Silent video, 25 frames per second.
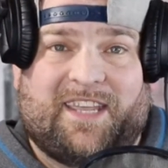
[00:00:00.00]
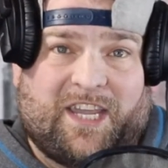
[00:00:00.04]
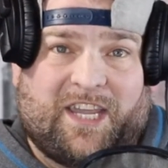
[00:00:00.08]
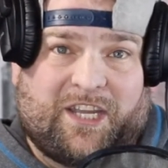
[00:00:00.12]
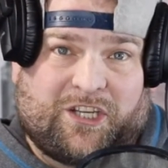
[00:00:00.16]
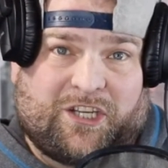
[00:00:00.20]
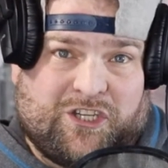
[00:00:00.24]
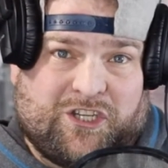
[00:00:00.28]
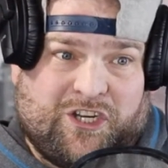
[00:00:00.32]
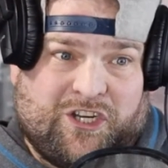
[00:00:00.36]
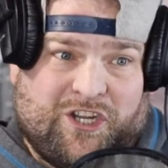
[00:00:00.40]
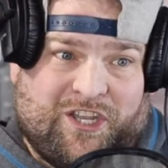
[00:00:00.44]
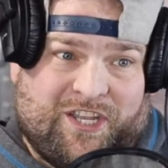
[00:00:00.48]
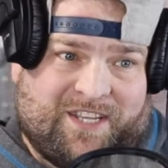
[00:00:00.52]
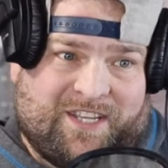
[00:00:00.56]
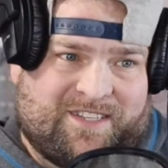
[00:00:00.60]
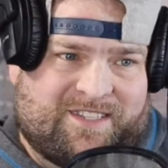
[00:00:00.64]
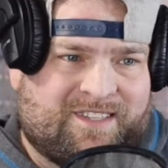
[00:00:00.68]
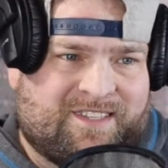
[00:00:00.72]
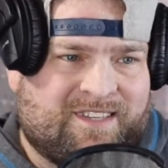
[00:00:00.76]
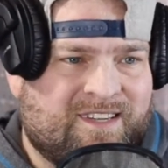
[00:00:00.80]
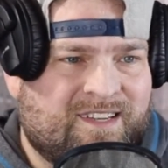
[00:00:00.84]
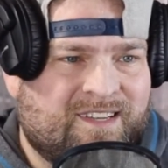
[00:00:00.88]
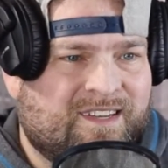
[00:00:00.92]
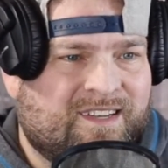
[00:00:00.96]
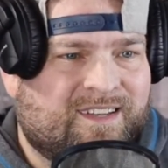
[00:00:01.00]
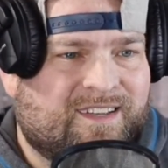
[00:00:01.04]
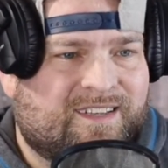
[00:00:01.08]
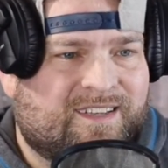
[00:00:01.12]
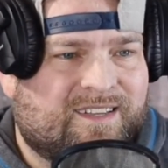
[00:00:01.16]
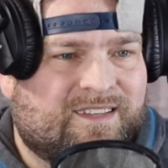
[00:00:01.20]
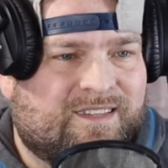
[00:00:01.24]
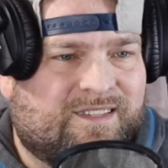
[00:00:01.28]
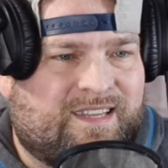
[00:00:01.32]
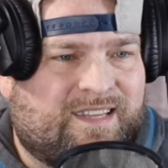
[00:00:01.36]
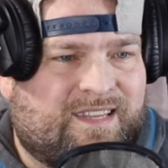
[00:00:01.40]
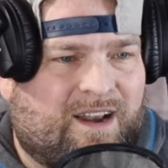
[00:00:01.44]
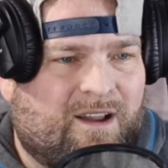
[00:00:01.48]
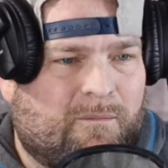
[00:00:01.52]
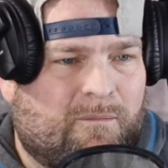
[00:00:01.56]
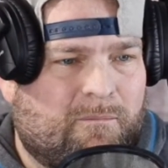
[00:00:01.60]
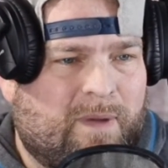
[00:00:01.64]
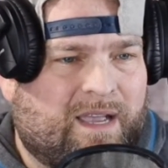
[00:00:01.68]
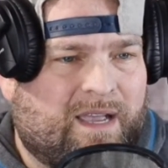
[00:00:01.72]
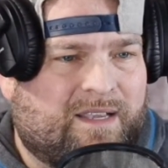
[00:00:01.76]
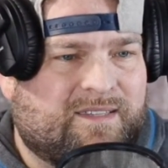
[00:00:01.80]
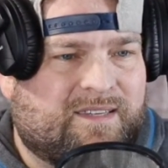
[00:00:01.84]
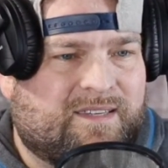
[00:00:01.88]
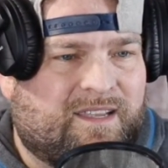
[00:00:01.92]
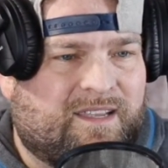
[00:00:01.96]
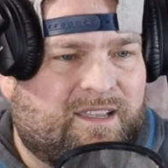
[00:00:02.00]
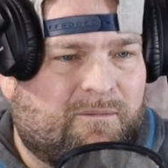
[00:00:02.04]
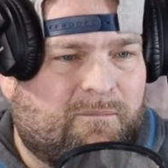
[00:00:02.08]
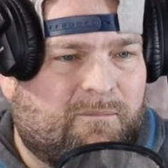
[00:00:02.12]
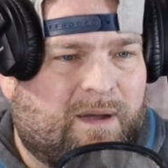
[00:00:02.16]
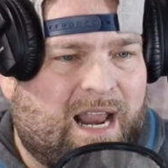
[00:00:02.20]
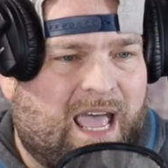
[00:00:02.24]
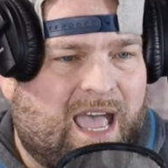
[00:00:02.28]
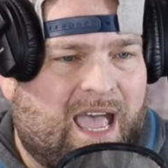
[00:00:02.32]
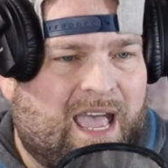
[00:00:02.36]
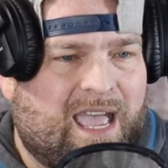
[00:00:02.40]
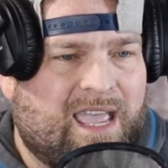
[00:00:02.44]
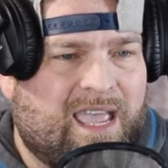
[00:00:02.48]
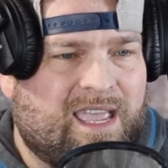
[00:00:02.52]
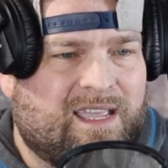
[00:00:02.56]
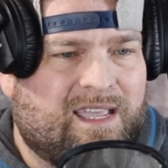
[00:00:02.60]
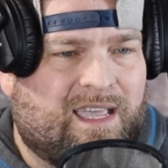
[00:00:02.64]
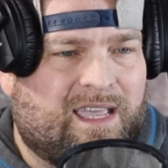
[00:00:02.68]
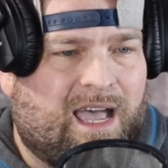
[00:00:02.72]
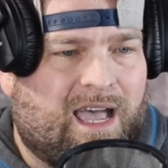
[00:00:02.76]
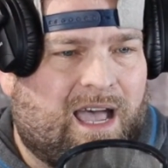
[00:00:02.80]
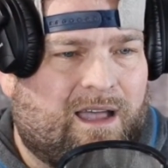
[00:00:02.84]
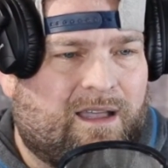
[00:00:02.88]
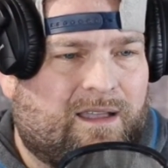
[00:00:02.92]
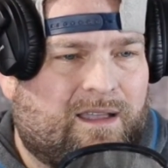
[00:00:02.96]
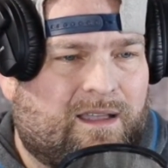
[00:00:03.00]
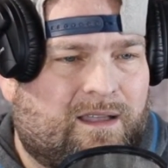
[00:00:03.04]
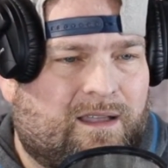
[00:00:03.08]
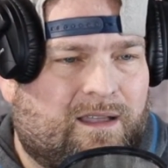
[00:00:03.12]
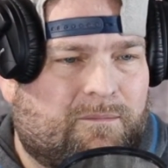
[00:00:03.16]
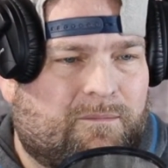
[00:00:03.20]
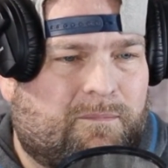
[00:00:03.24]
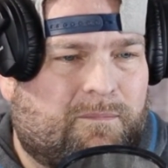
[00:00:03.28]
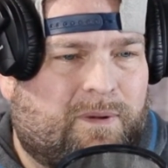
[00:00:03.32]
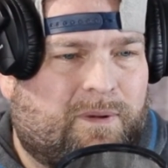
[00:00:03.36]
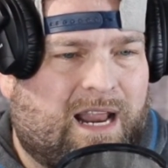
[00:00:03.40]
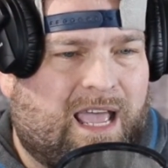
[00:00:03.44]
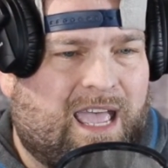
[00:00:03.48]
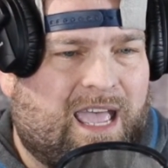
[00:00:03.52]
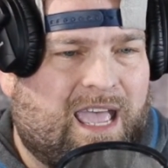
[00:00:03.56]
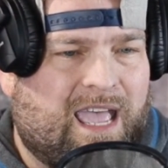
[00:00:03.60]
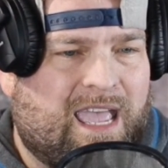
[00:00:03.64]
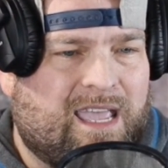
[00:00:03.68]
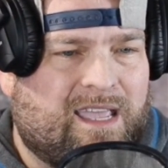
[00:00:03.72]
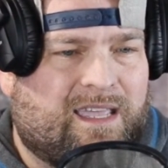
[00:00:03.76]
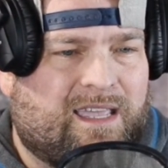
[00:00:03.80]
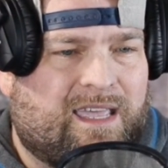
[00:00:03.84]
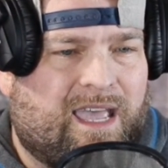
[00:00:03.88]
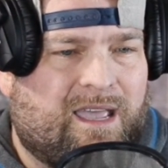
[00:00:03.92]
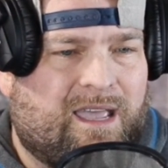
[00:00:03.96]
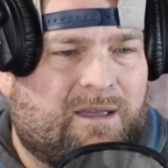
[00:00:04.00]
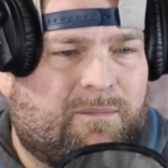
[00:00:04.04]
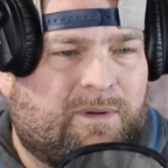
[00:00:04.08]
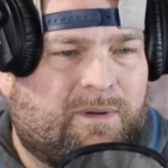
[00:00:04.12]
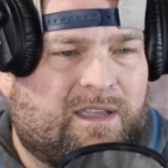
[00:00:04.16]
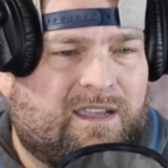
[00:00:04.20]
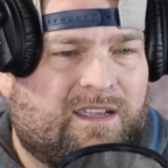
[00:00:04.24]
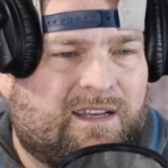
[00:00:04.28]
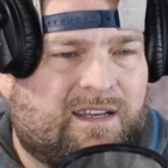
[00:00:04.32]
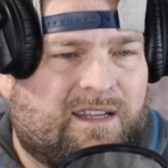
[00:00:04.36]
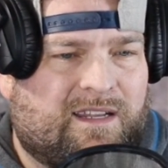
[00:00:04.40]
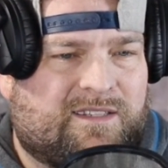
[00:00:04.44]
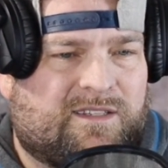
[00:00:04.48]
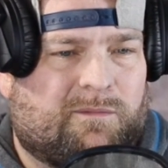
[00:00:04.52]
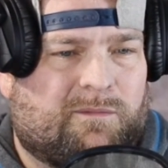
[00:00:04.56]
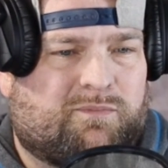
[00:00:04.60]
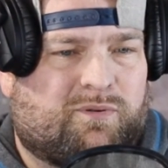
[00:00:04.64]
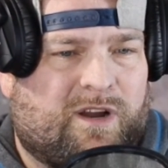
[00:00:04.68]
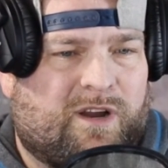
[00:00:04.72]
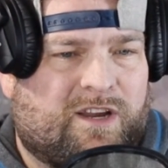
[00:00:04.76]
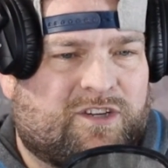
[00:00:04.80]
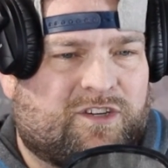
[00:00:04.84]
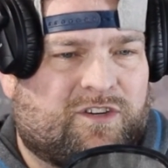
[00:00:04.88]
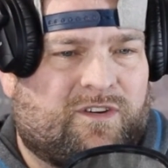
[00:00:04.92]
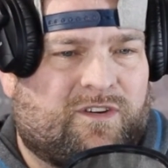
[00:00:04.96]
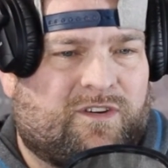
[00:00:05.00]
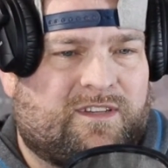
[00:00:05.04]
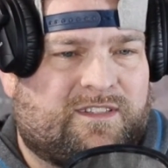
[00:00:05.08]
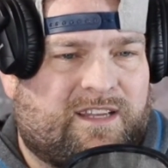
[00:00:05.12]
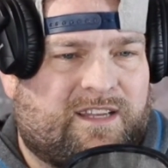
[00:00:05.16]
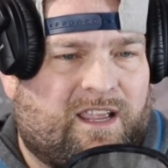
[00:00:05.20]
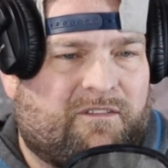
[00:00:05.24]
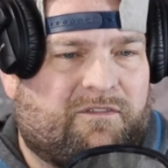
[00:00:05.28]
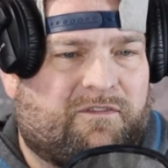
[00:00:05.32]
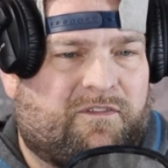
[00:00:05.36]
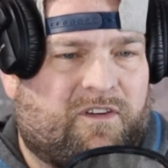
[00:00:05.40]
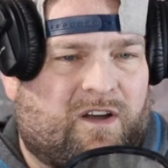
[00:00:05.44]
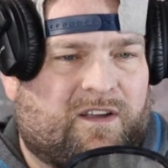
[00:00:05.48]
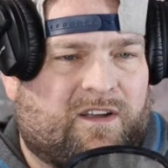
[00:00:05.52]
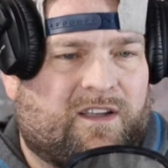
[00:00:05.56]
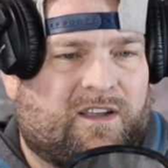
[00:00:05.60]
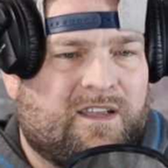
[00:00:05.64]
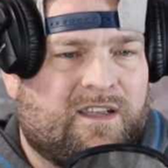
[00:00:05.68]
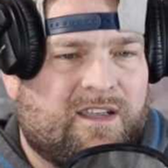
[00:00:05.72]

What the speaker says: Cheese said I'm Mexican, but I hate Gabe, but he needs to pressure and say fuck.